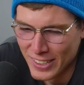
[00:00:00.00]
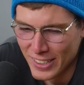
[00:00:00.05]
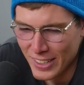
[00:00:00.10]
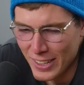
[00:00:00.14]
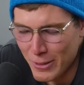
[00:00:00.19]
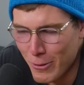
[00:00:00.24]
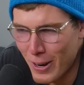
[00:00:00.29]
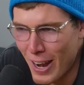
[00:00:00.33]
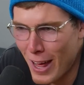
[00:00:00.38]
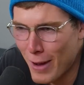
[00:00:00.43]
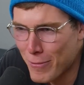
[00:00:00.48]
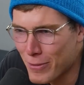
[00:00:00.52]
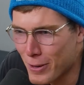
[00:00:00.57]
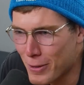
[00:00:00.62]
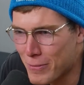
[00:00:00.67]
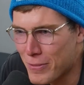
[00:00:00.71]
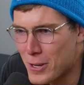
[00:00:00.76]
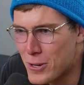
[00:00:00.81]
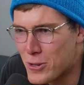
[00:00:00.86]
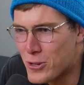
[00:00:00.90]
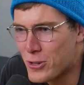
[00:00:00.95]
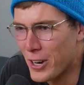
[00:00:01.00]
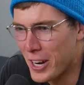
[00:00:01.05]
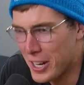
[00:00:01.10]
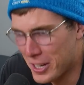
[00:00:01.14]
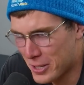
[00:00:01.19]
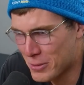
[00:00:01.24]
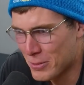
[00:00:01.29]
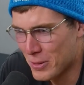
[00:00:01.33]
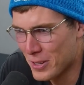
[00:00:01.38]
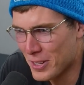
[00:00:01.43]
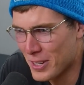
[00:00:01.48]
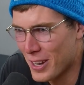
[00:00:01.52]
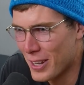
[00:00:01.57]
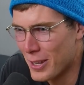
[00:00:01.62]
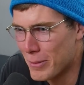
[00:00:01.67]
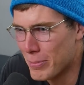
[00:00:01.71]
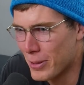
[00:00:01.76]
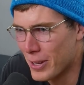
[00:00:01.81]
he went out for a few drinks with another